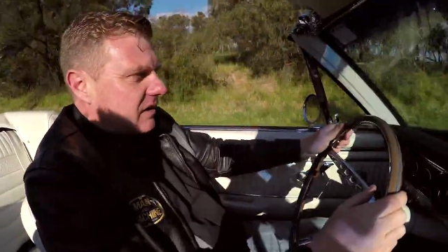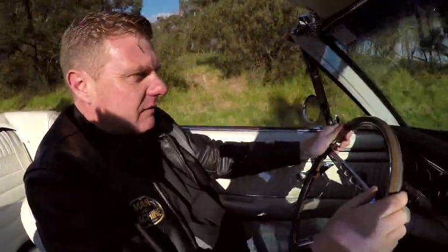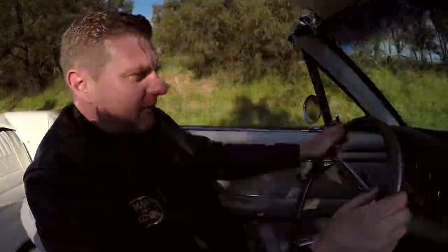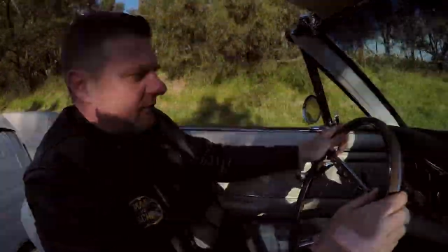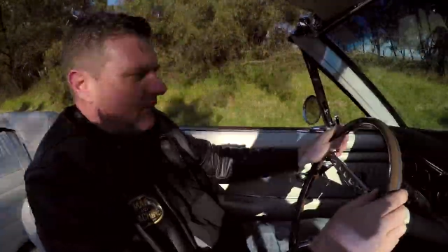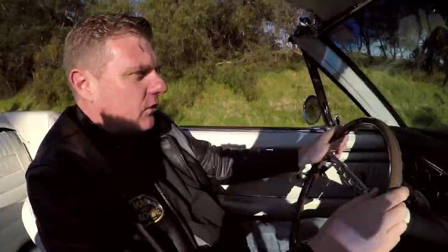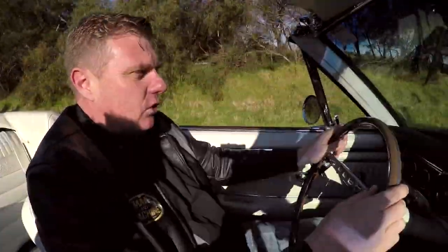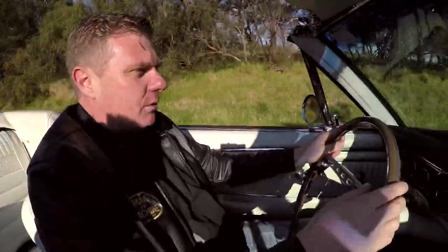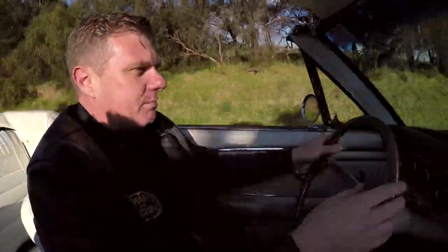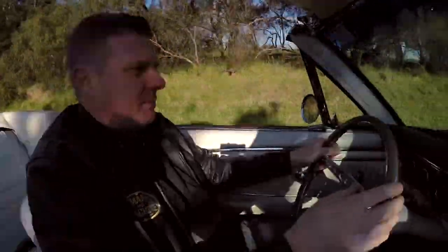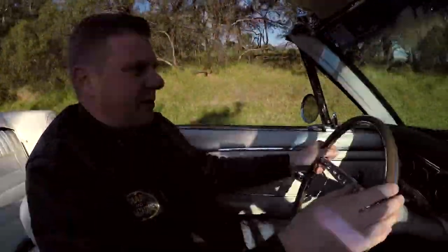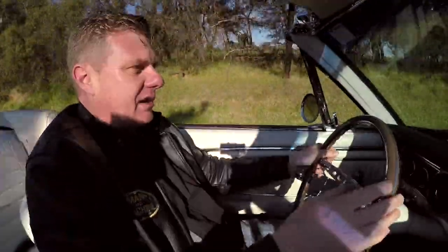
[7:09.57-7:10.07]
and
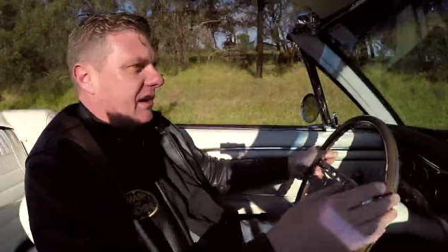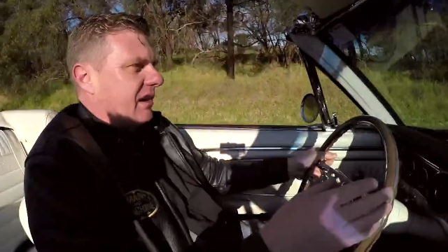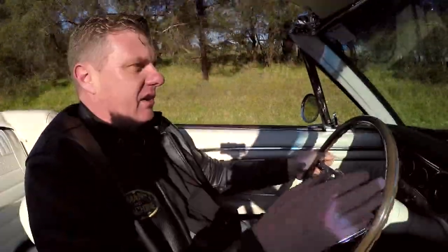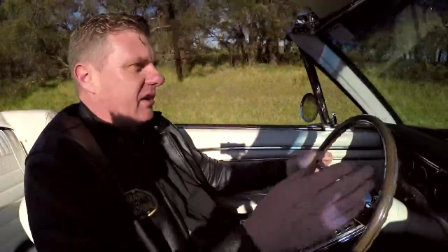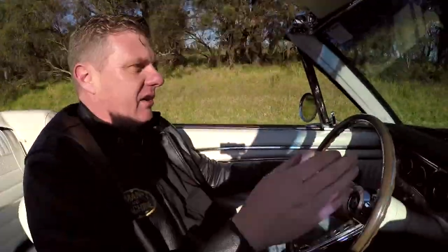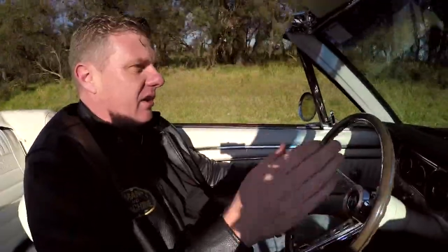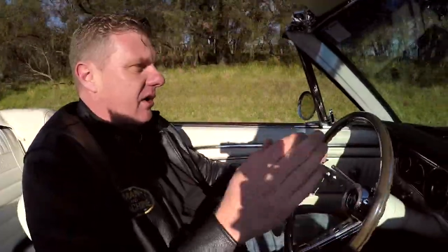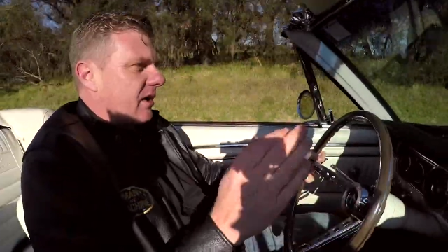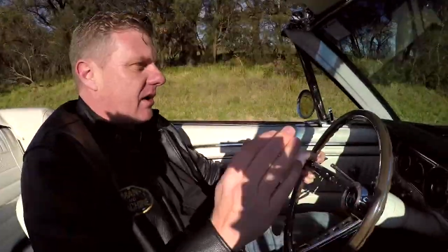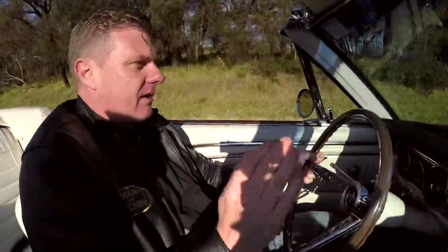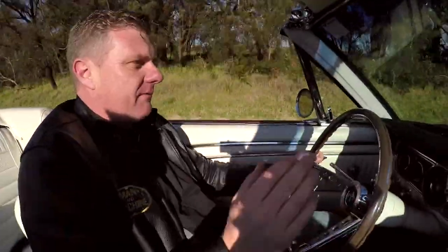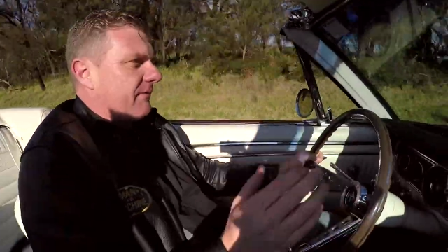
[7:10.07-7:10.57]
Ford put a
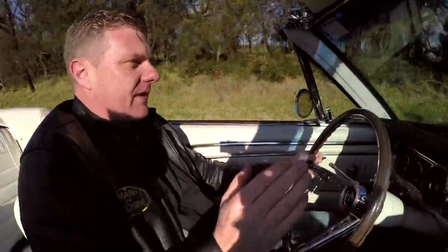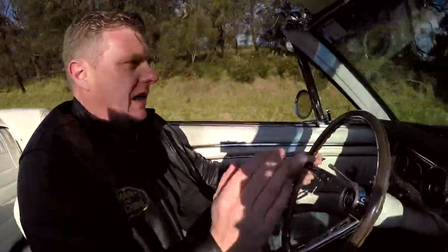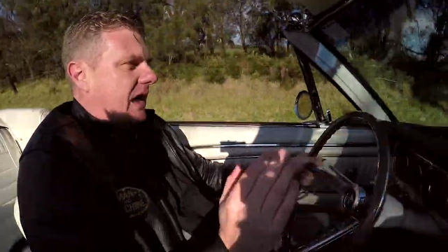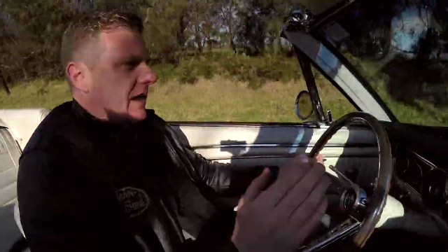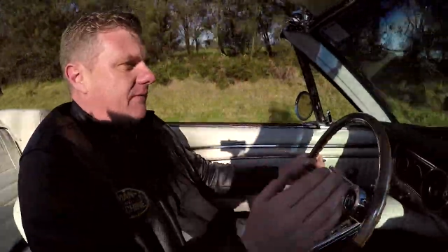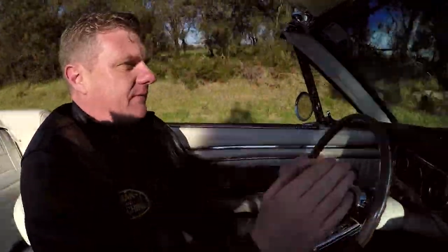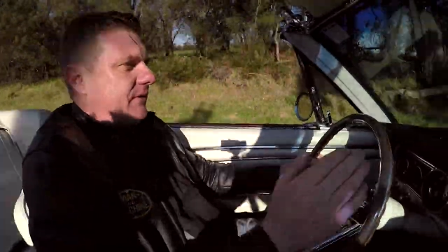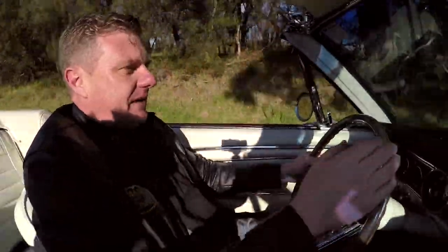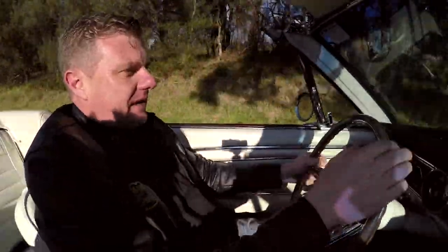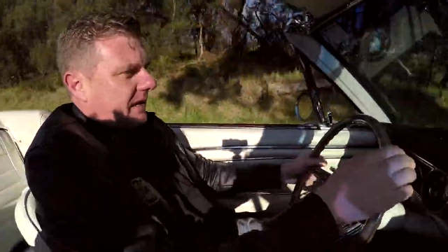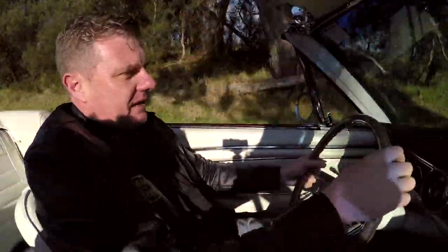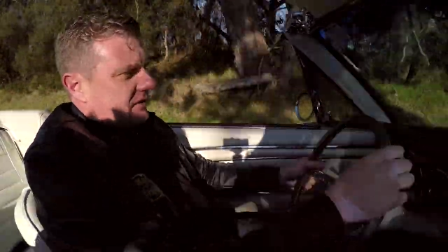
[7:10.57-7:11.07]
lot of
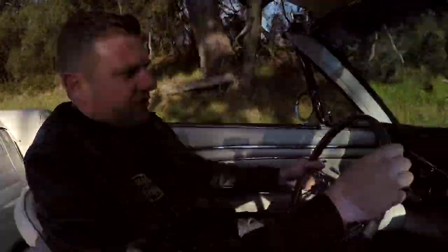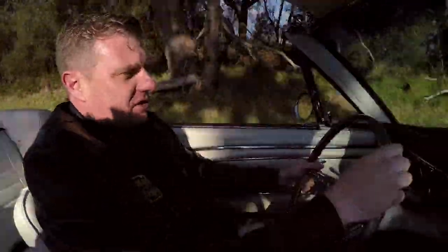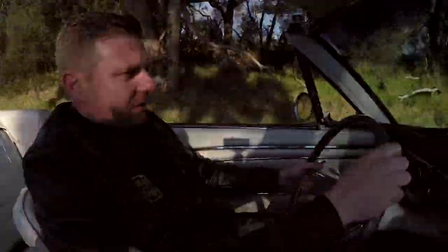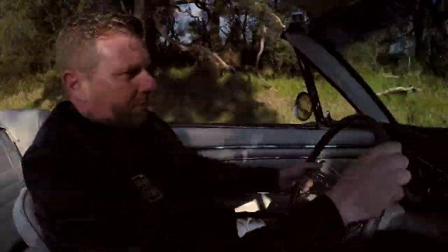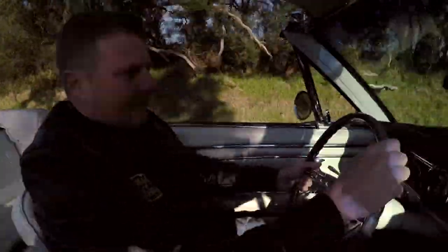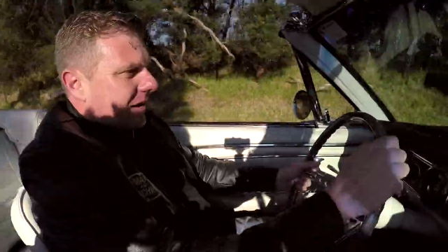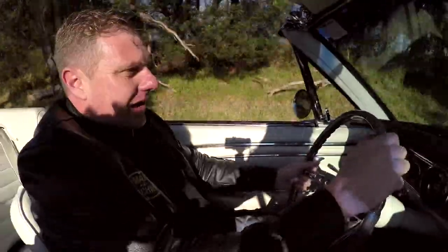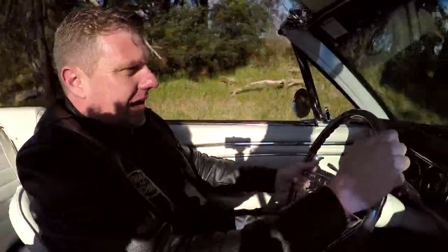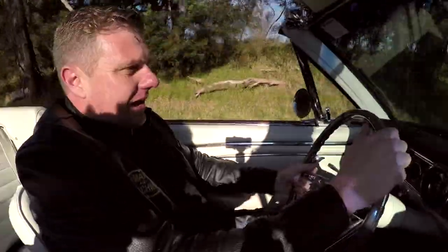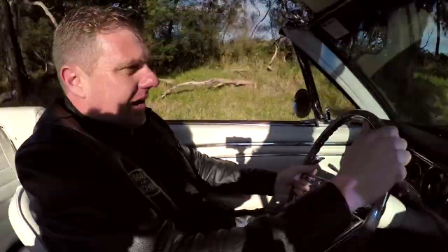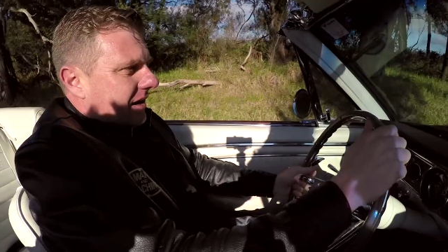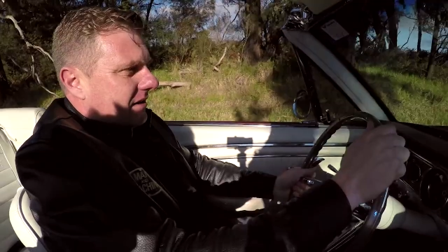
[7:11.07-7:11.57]
effort into
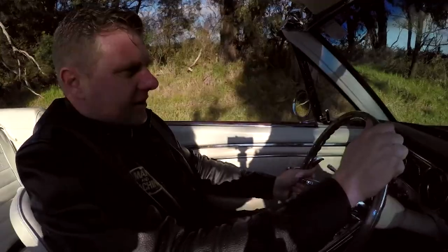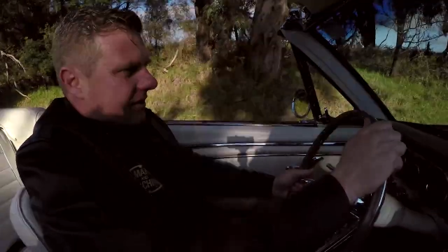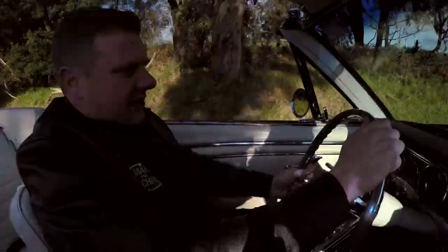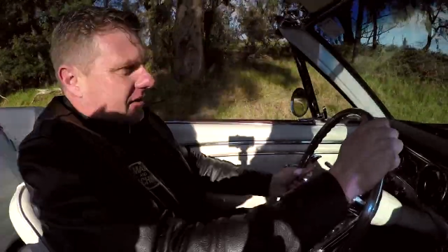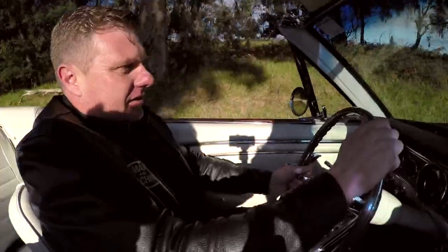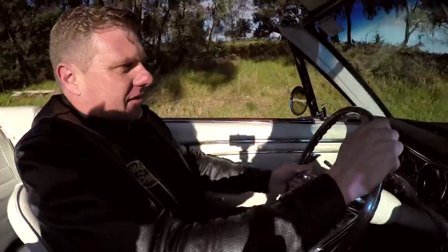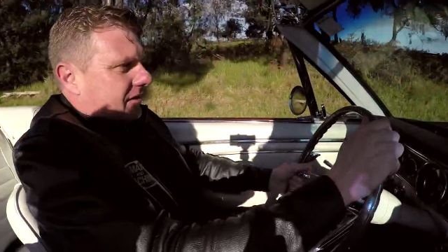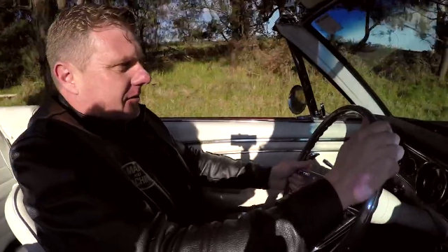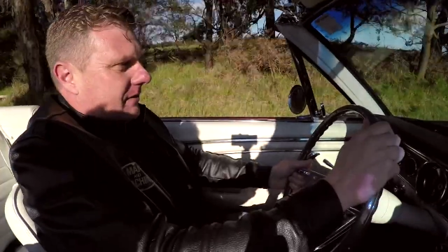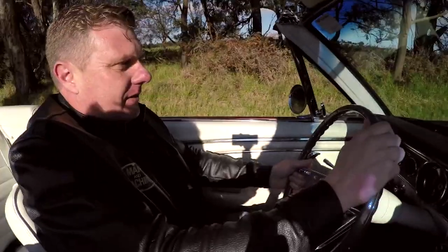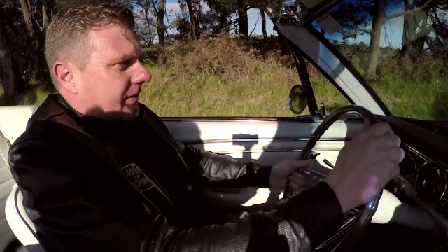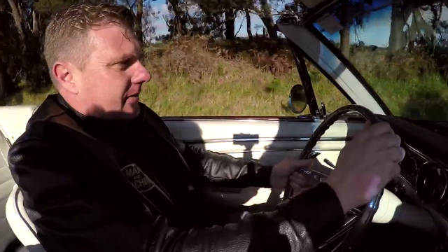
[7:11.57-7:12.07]

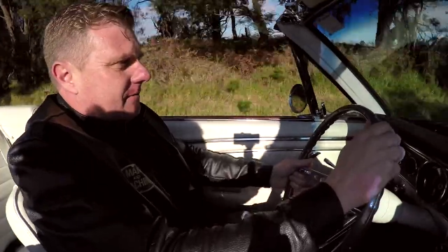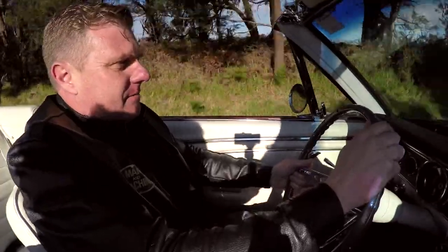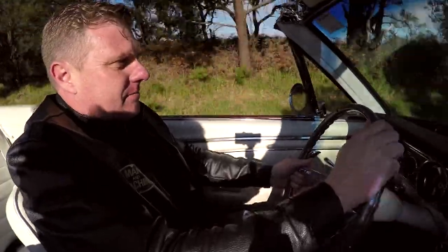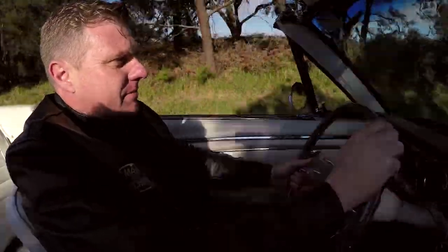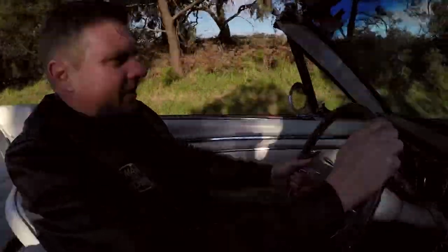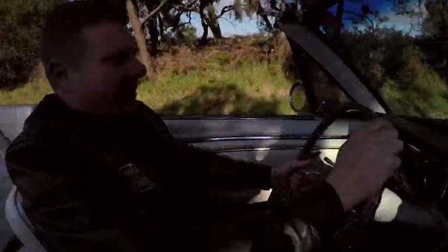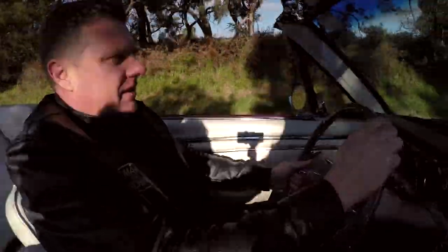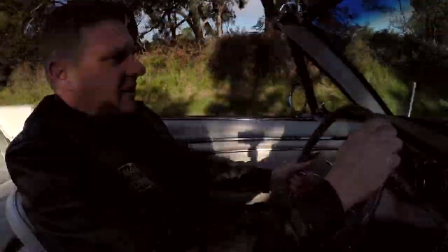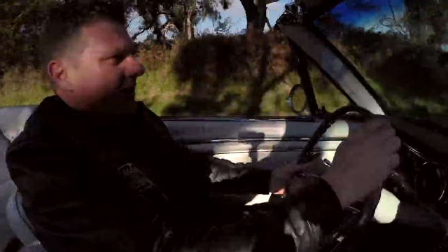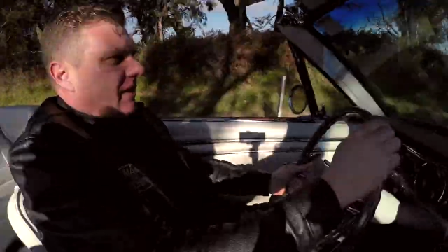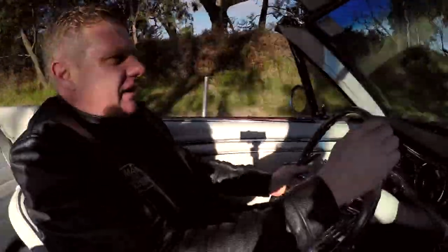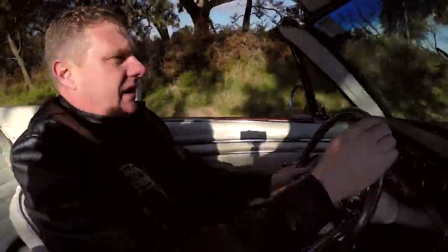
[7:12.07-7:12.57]
marketing.
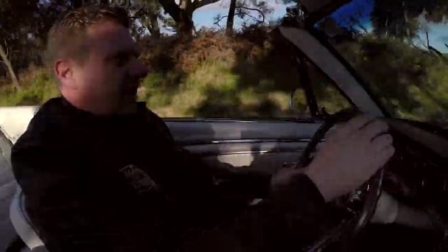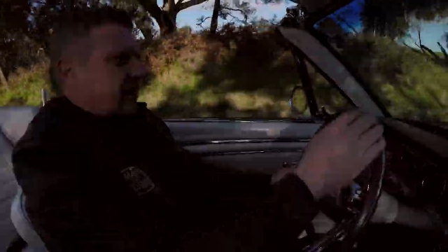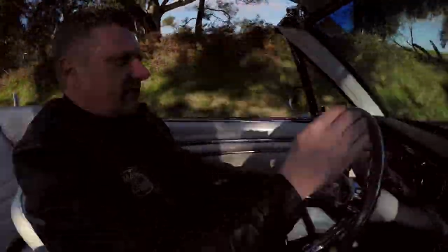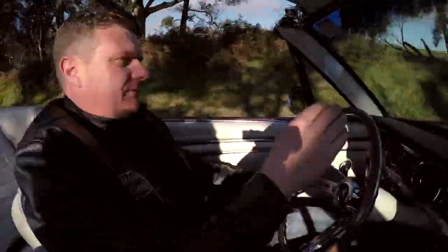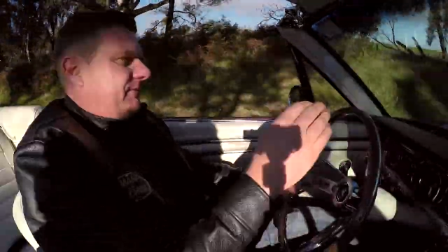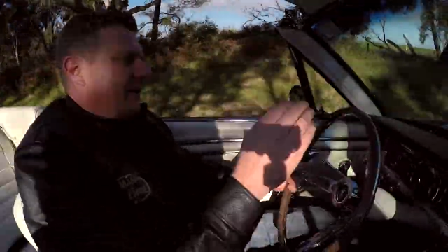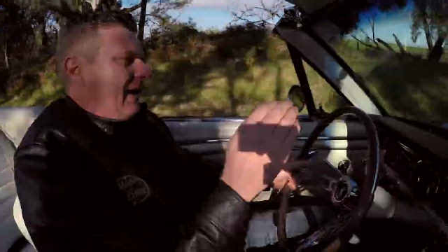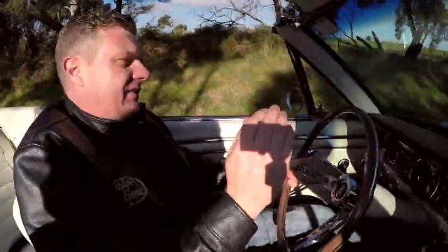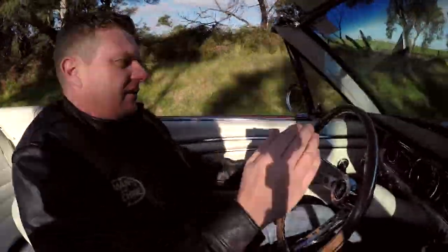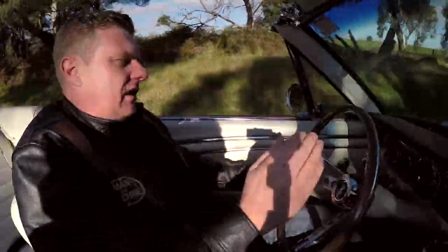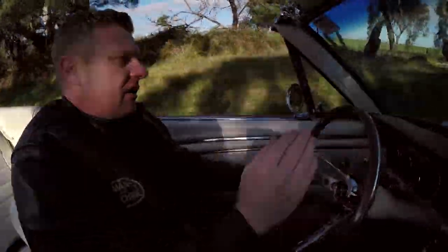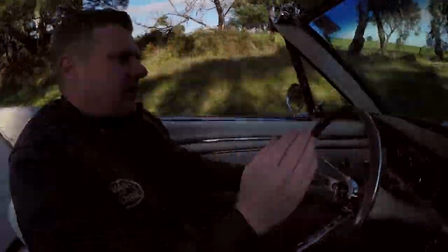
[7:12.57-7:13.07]
In
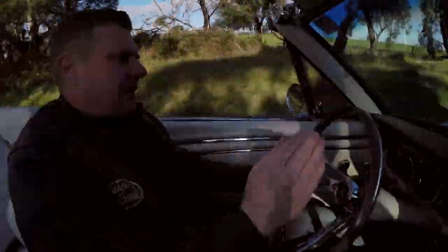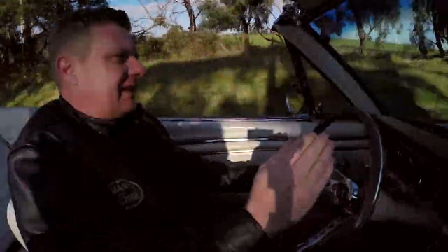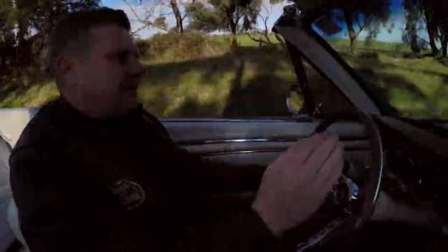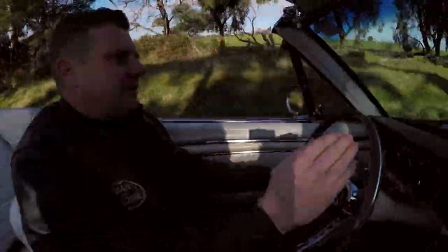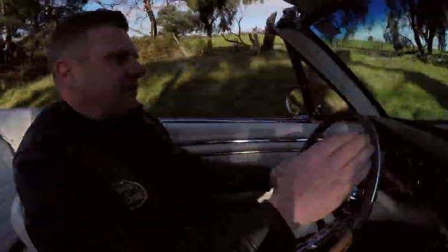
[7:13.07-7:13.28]
fact, only